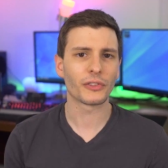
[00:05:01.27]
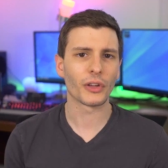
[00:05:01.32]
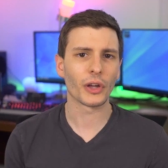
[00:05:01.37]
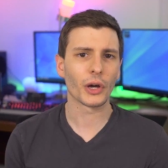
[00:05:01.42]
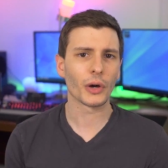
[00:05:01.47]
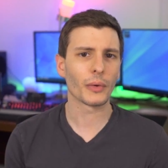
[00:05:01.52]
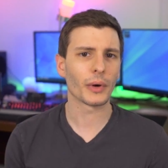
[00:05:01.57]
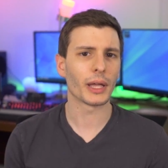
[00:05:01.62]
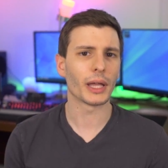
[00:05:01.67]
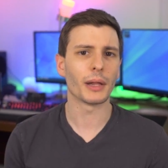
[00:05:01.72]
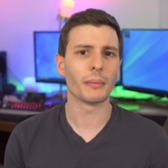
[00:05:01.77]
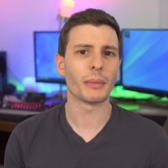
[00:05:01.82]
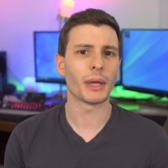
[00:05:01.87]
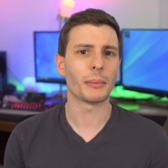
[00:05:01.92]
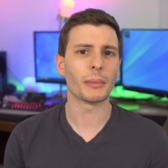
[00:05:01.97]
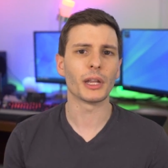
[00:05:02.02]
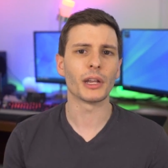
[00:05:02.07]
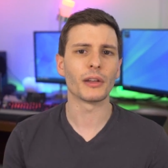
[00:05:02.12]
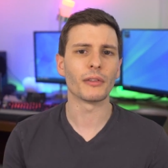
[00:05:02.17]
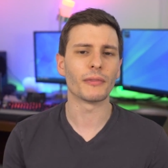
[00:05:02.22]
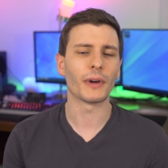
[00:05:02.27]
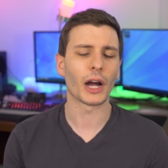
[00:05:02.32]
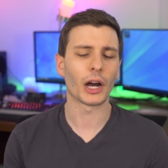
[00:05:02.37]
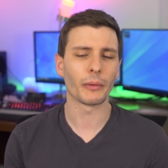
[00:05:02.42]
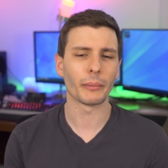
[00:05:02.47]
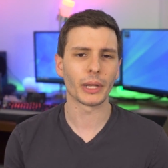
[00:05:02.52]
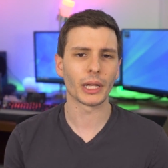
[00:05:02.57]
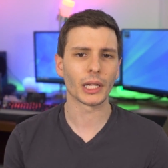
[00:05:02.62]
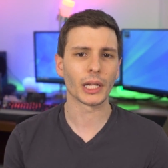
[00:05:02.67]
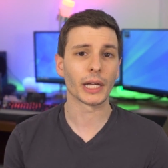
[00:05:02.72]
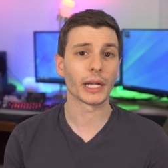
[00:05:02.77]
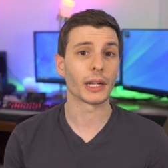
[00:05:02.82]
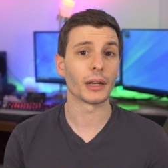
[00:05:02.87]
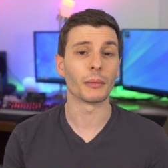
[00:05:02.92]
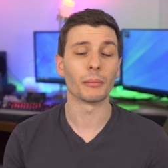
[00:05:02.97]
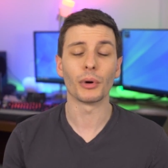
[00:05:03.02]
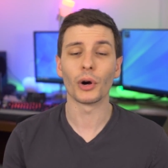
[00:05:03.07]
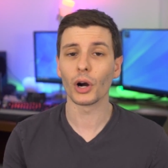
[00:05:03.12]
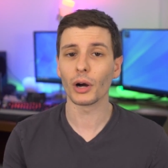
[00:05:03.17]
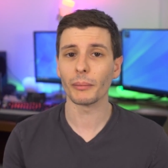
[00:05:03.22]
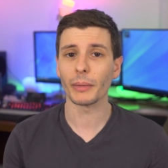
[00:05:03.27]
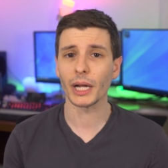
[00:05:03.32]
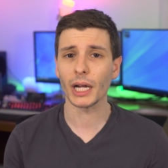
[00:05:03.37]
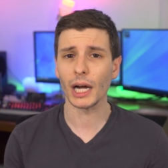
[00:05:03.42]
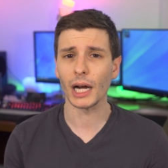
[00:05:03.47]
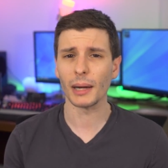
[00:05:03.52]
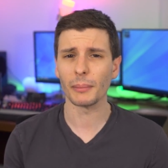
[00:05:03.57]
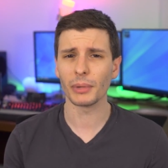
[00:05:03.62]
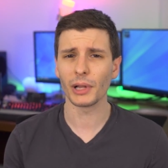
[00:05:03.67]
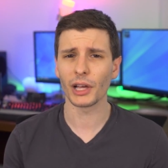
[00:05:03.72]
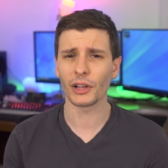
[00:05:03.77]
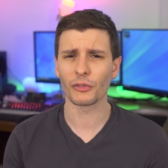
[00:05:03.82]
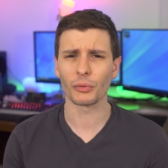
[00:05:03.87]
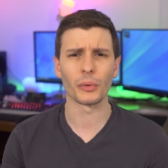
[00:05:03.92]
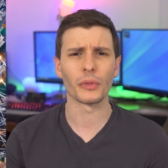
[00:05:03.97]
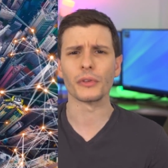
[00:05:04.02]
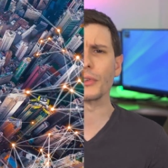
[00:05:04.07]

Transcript: so in maybe an environment like an apartment complex where